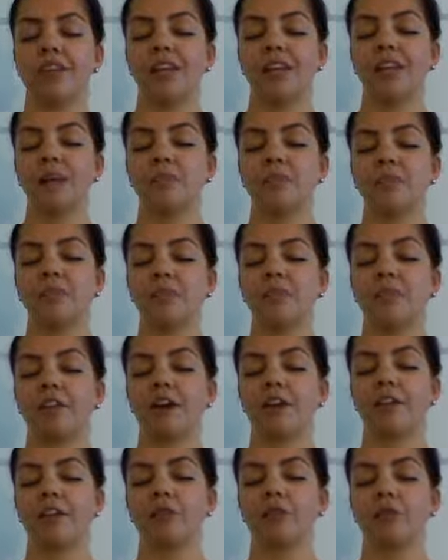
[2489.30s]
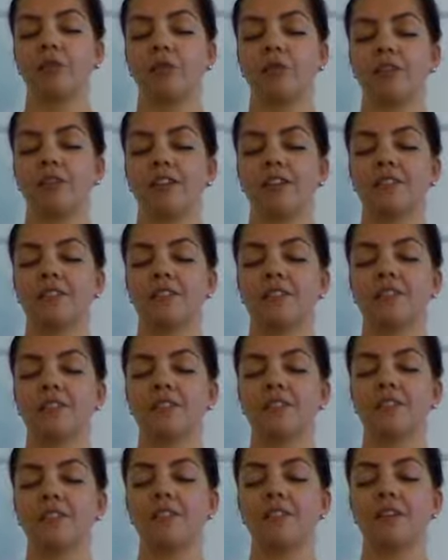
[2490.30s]
Keep the breath moving,
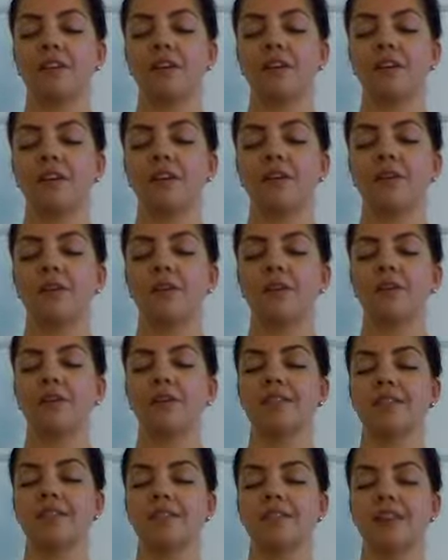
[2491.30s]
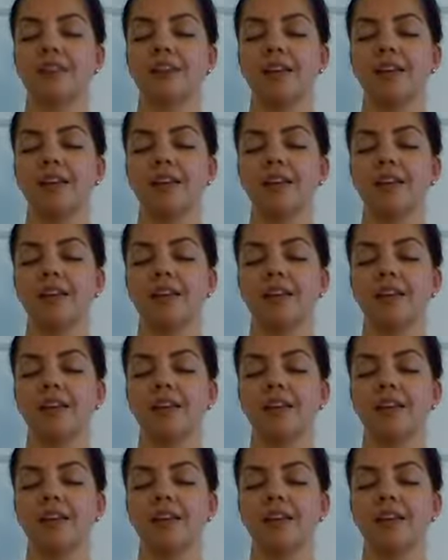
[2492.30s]
slow and steady.